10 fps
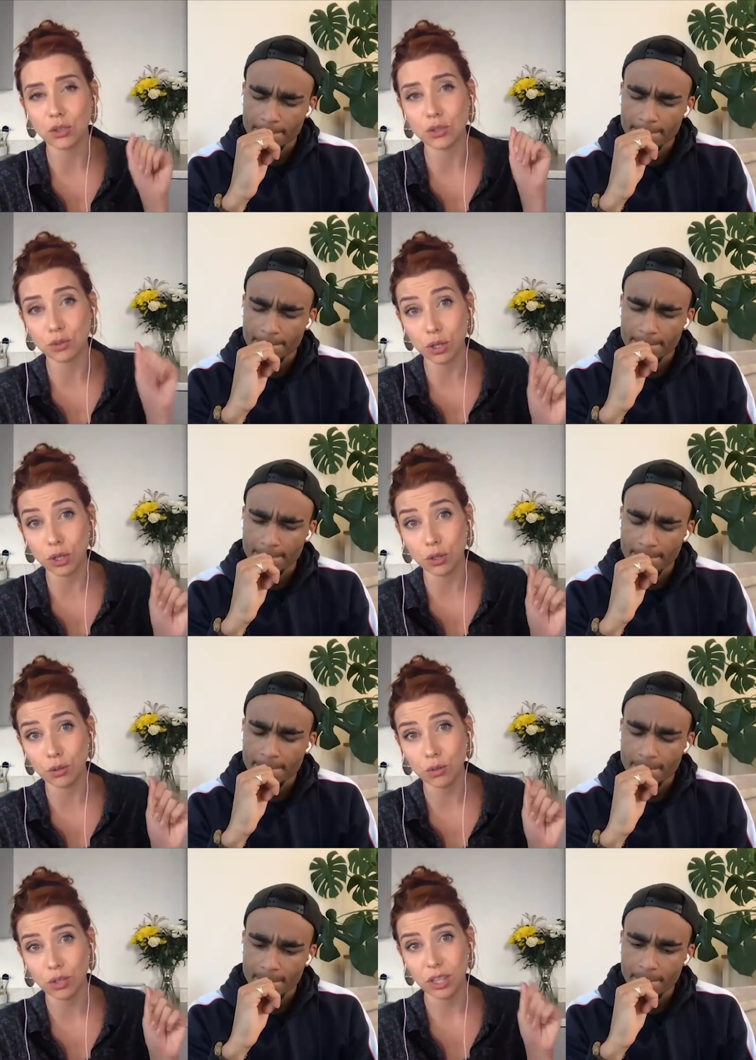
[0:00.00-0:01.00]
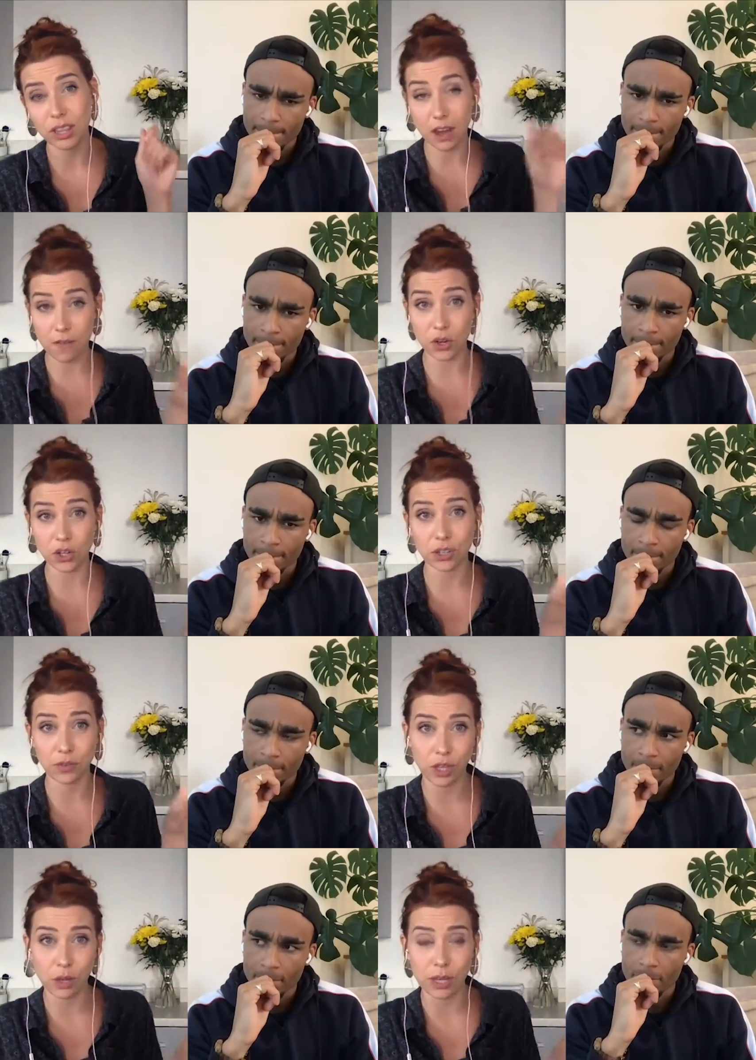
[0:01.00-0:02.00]
Speaker 1: drew their mm-hmm. version mm-hmm. of
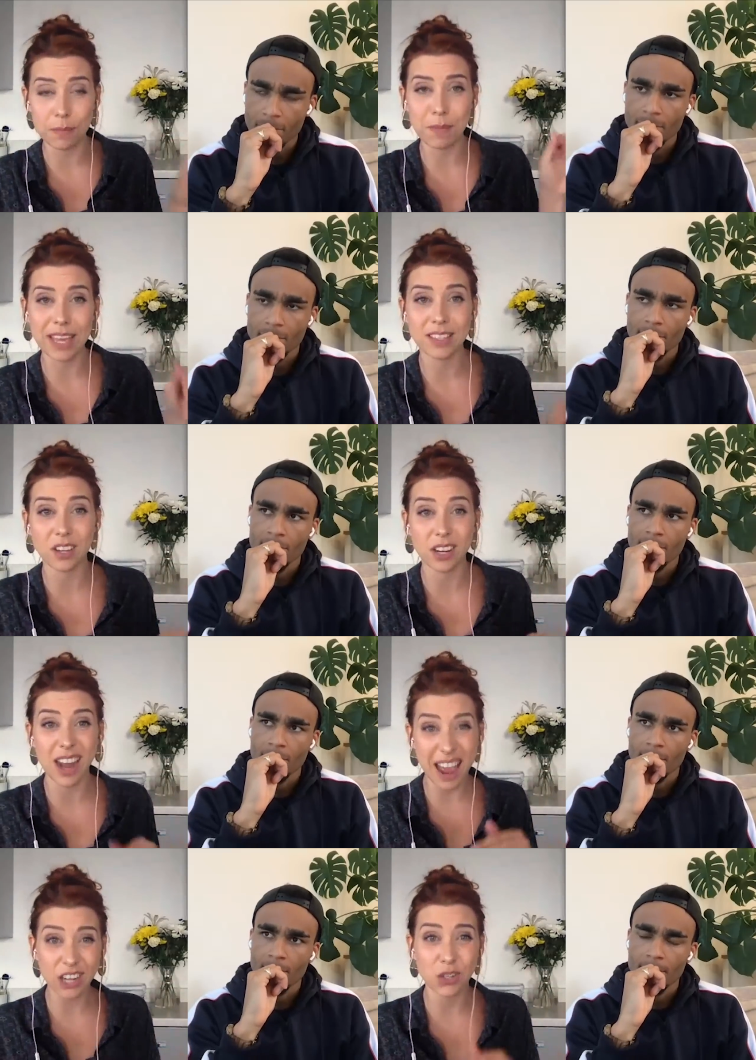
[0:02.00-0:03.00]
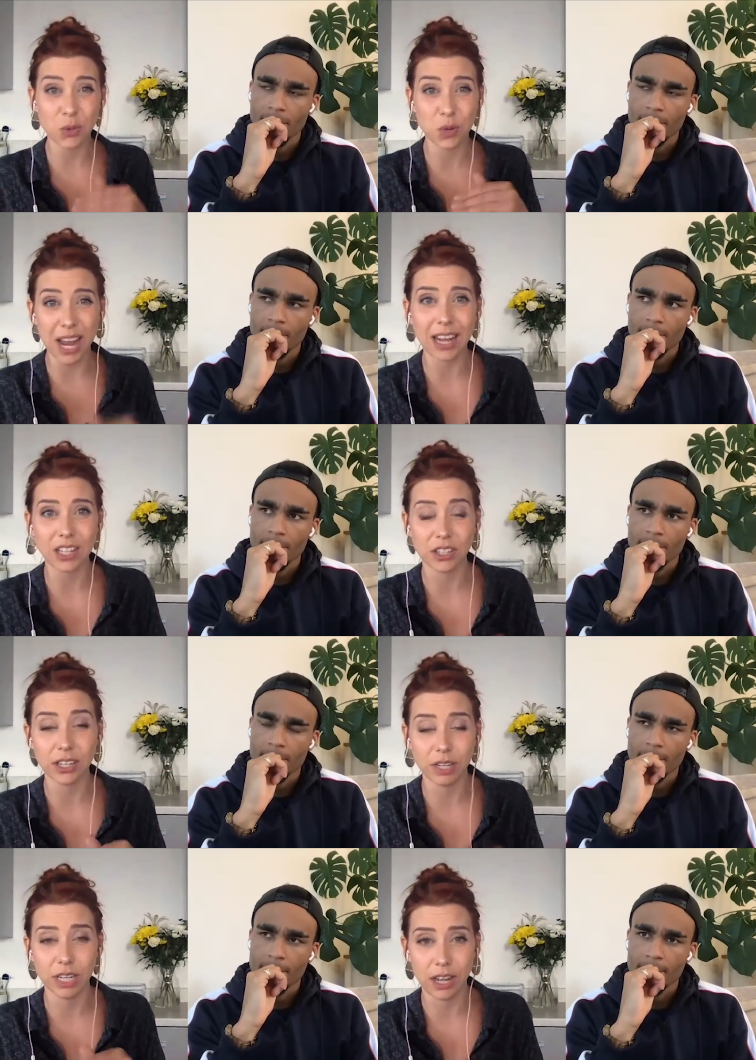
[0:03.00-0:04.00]
Huey based on an actual actor in
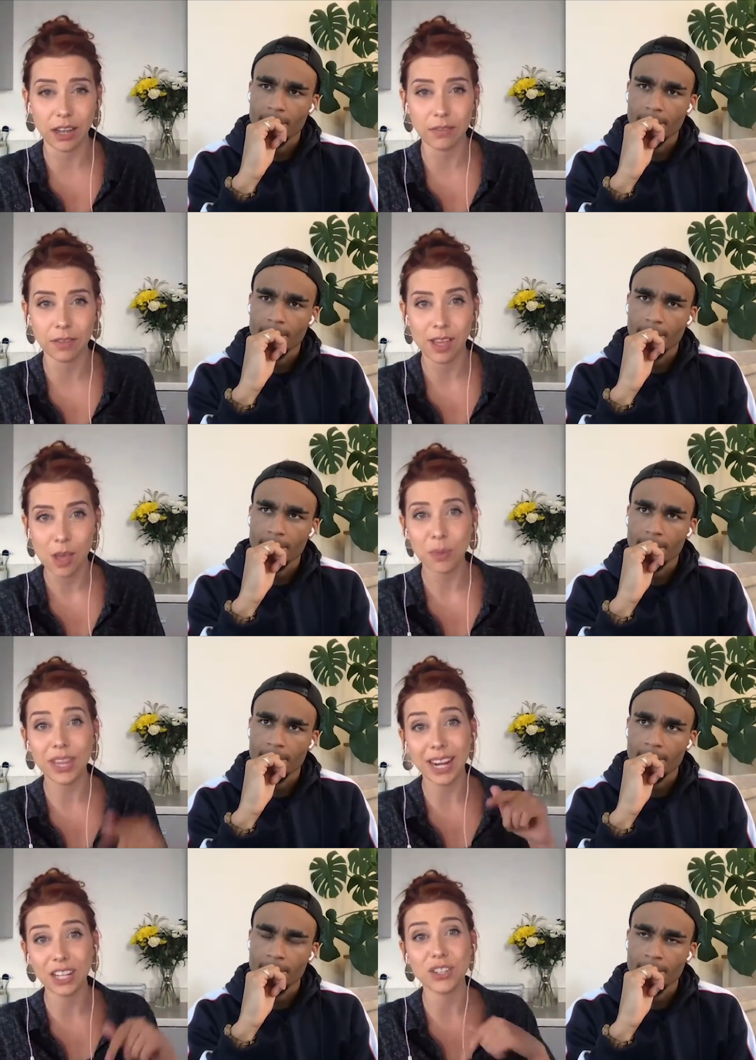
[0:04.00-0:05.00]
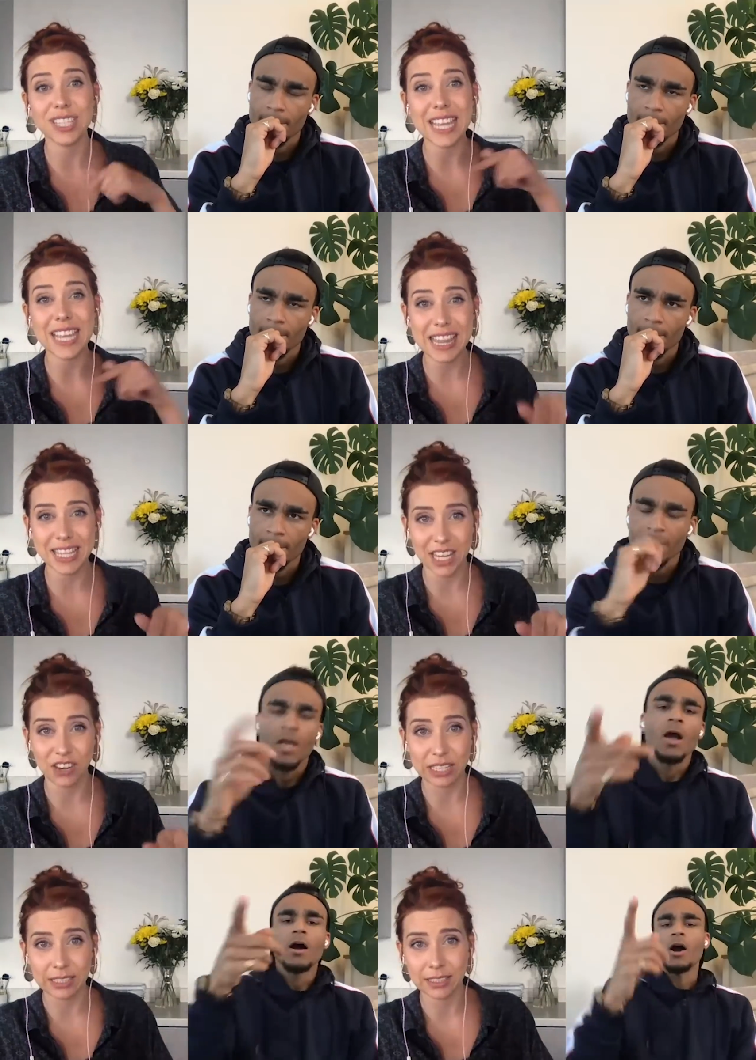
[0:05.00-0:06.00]
real life, but that actor is in the series.
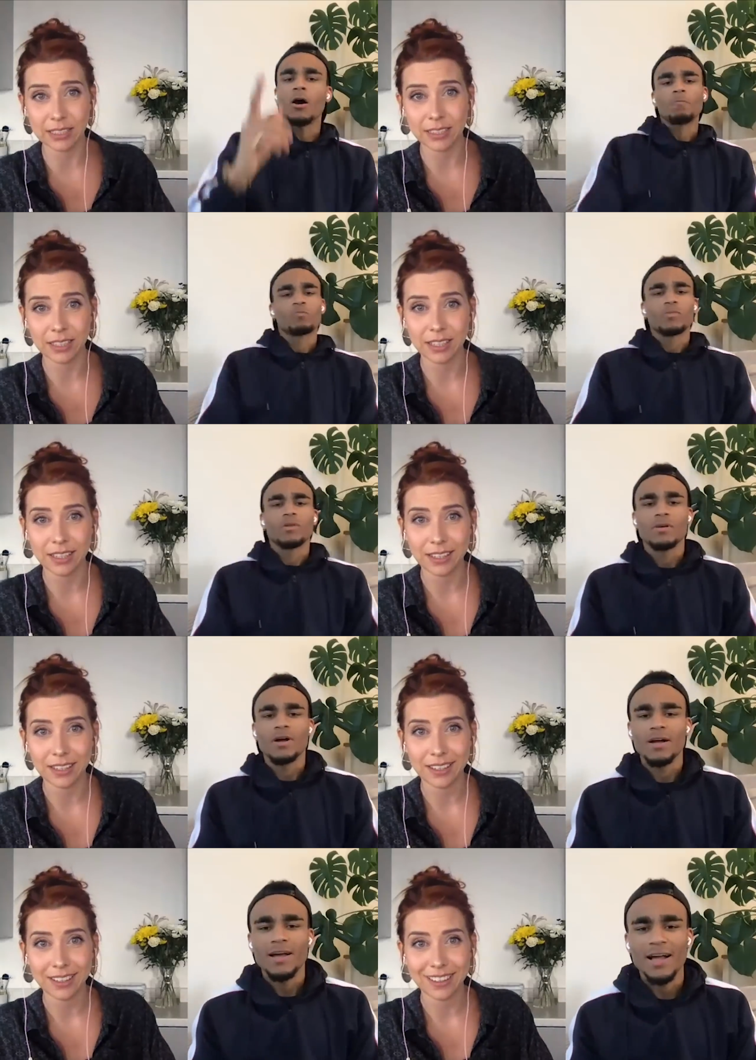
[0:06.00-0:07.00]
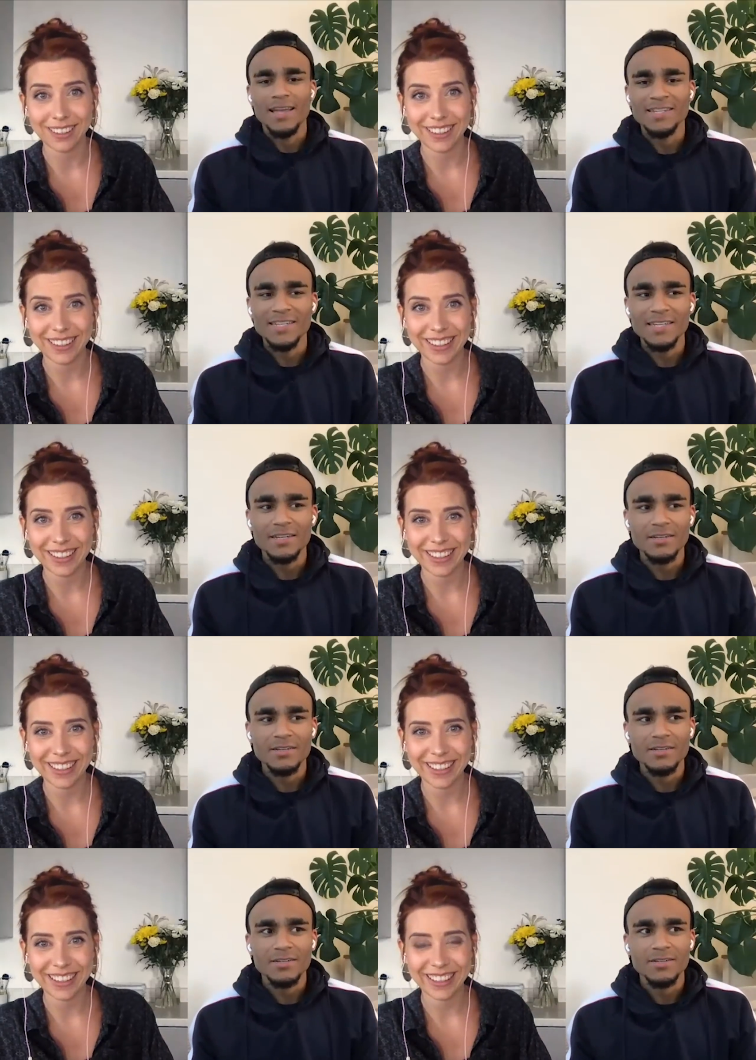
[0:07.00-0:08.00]
Speaker 2: Oh, is it?
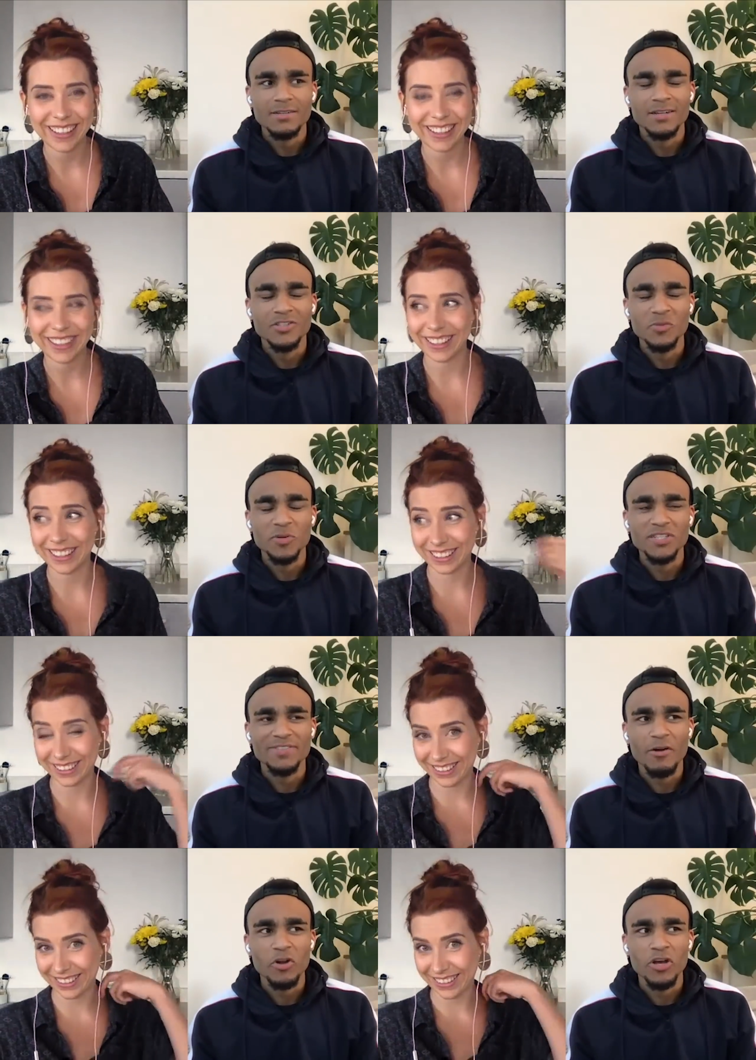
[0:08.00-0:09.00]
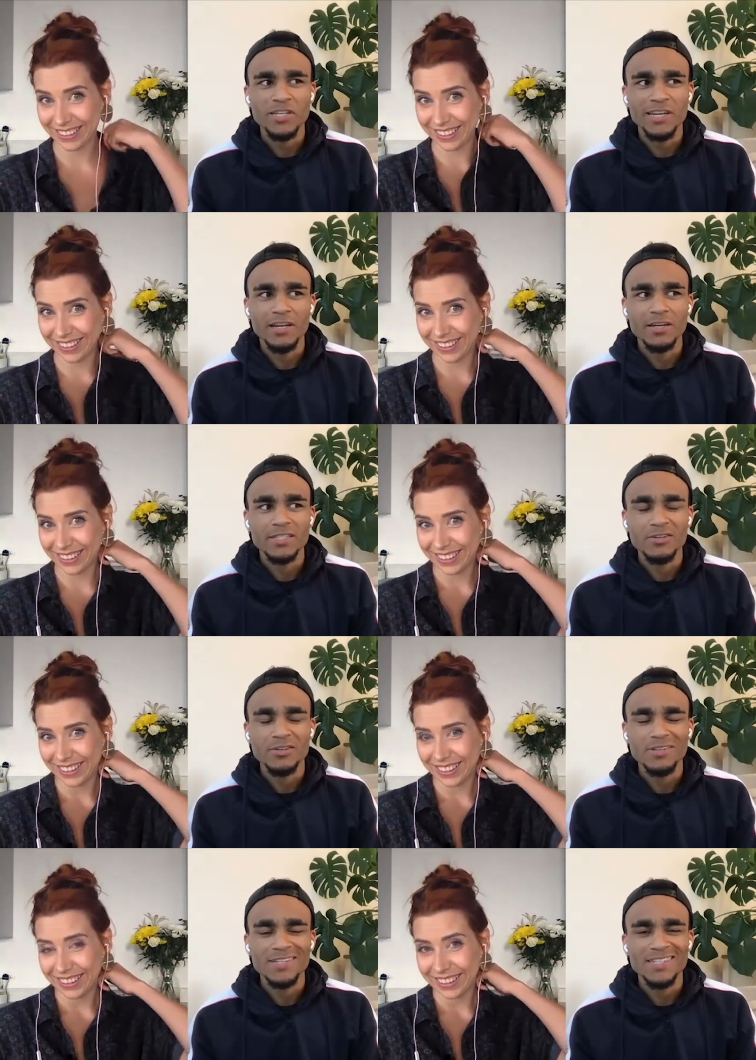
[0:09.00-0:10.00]
just because of how nerdy it looks. It's
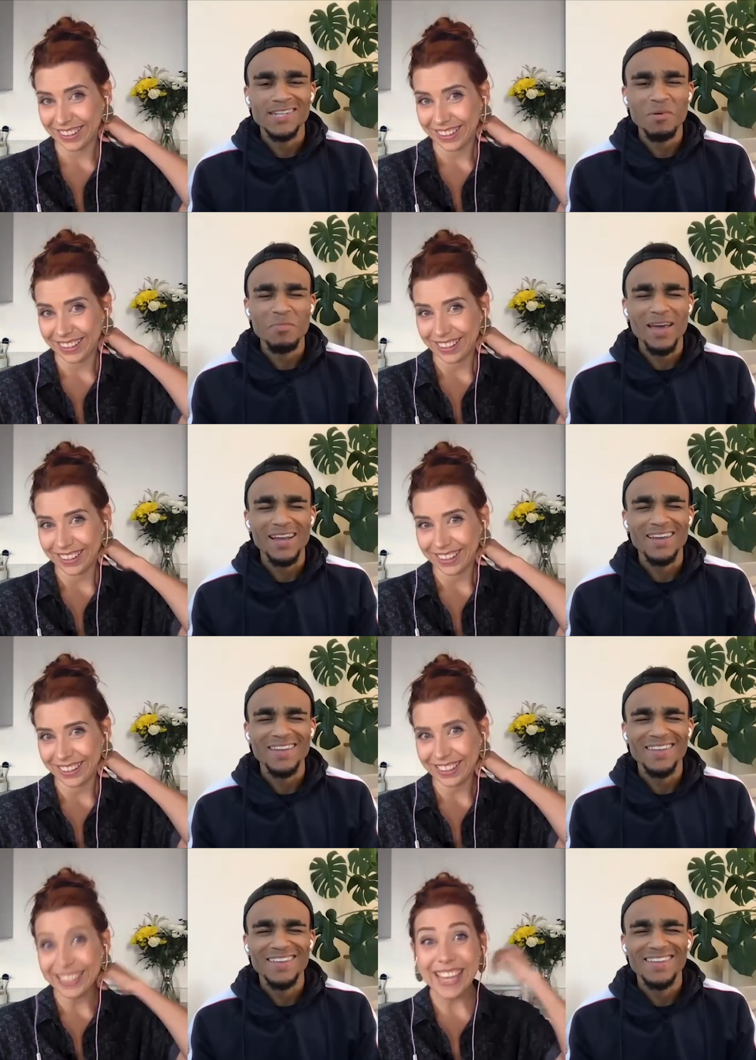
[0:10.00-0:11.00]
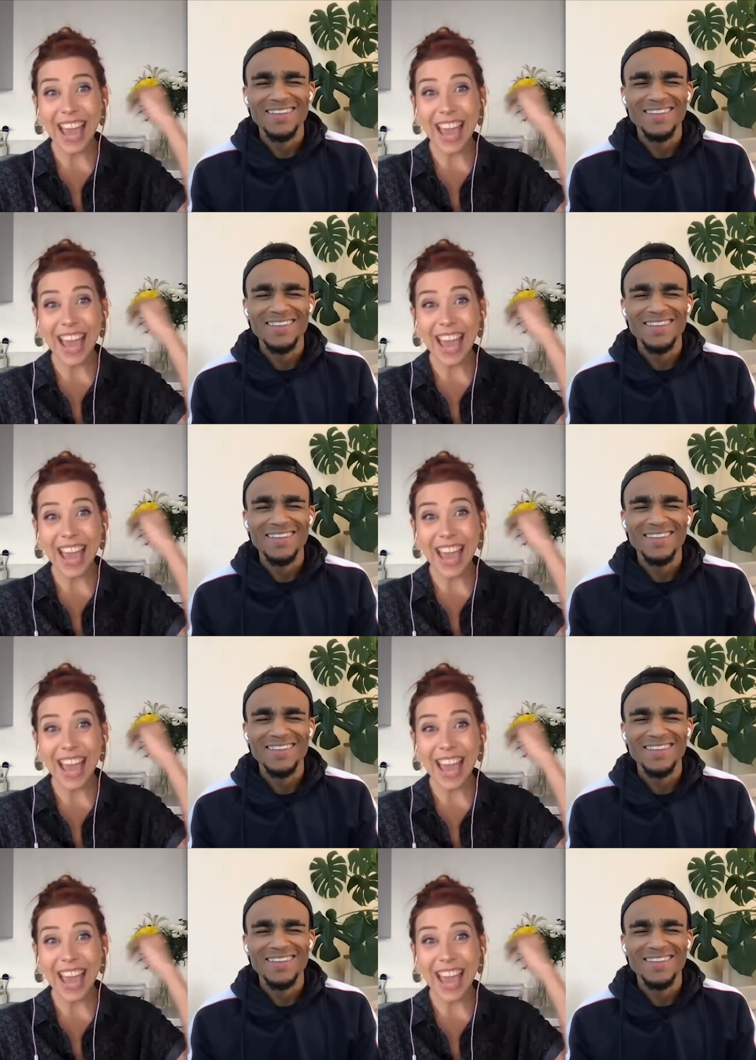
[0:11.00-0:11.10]
not. Is it Simon Pegg?
Speaker 1: Yay!